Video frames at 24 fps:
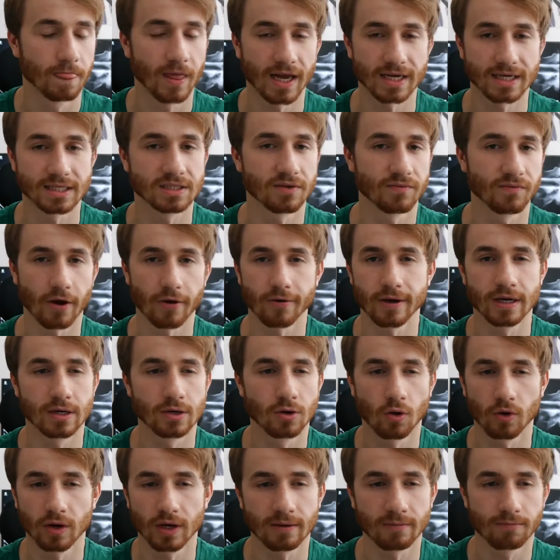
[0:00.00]
That is a very
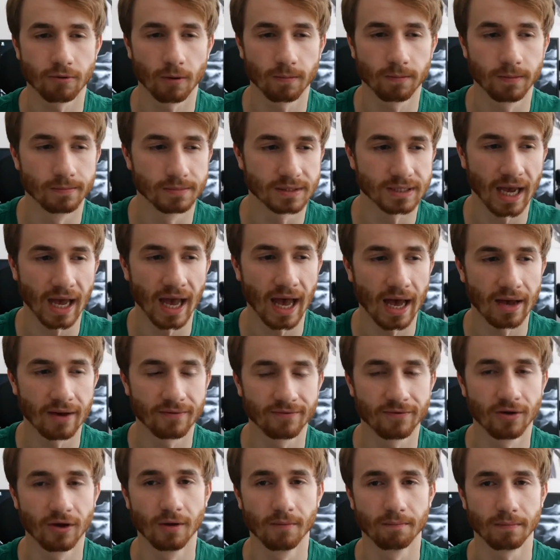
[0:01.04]
annoying problem to
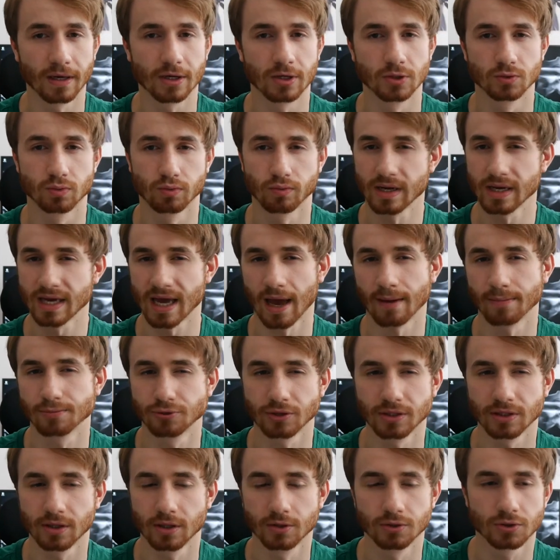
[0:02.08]
have because
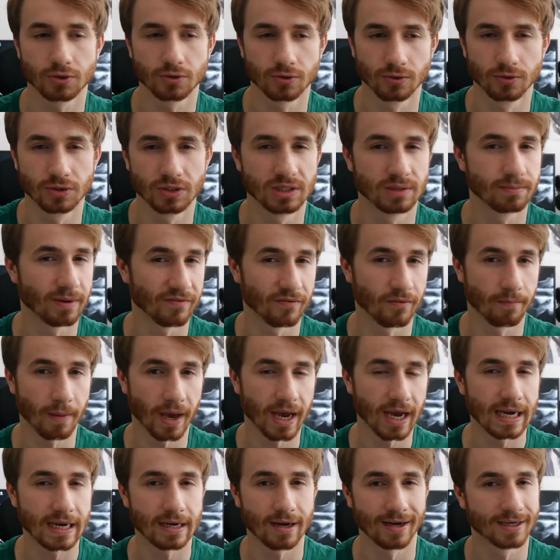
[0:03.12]
recapturing those screws is a bit of a
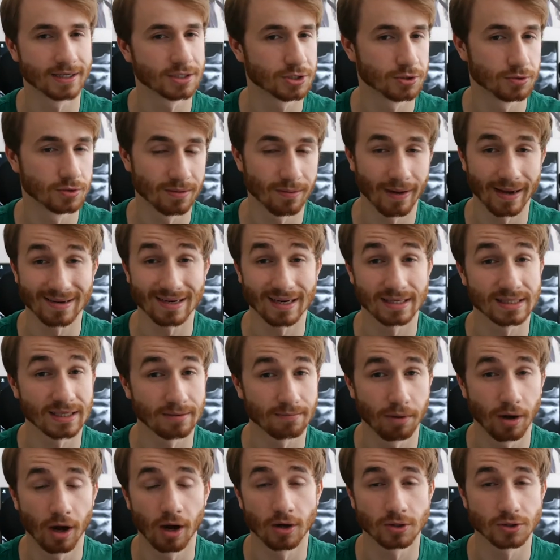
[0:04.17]
pain. I had to use a
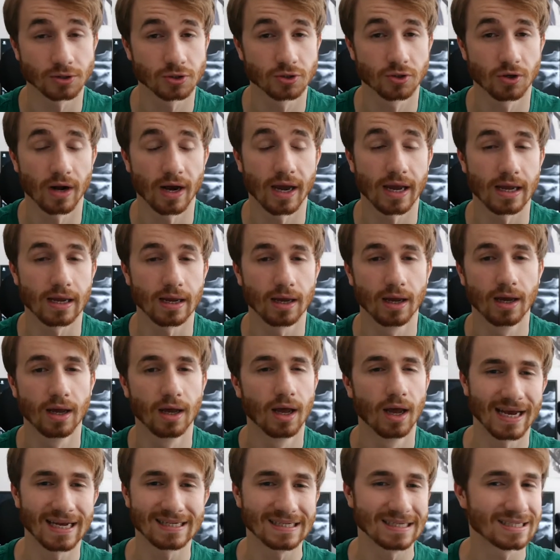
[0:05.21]
magnetic parts tray.
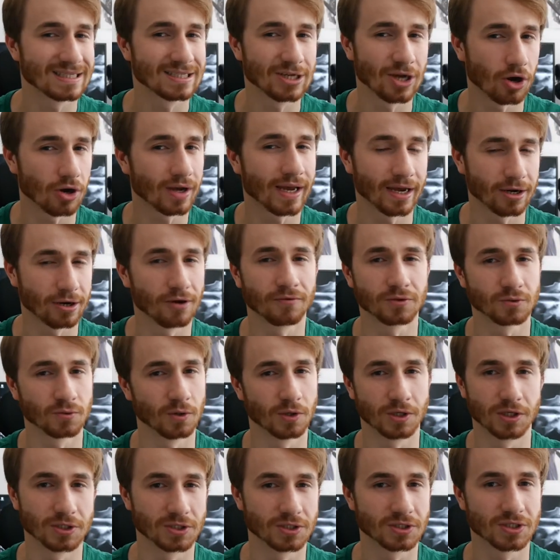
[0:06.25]
It did not get off to
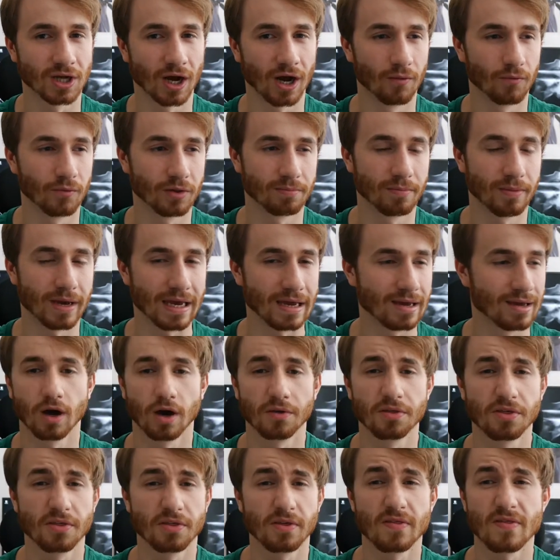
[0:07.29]
a good start with me.
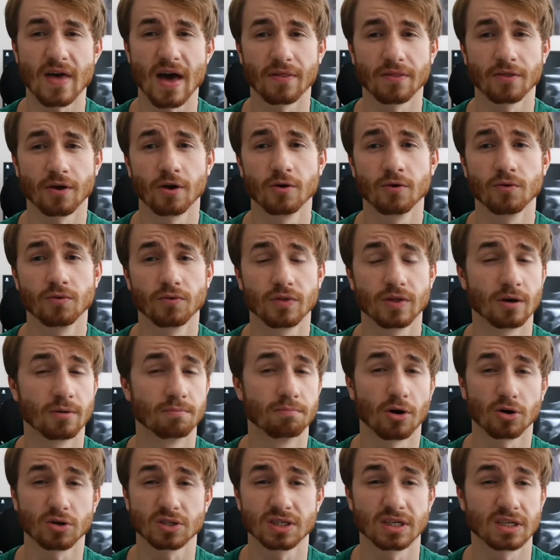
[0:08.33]
Other than that though, the
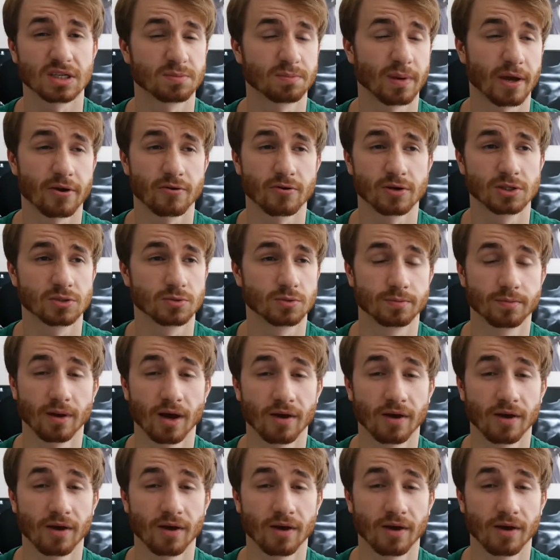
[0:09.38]
unboxing experience was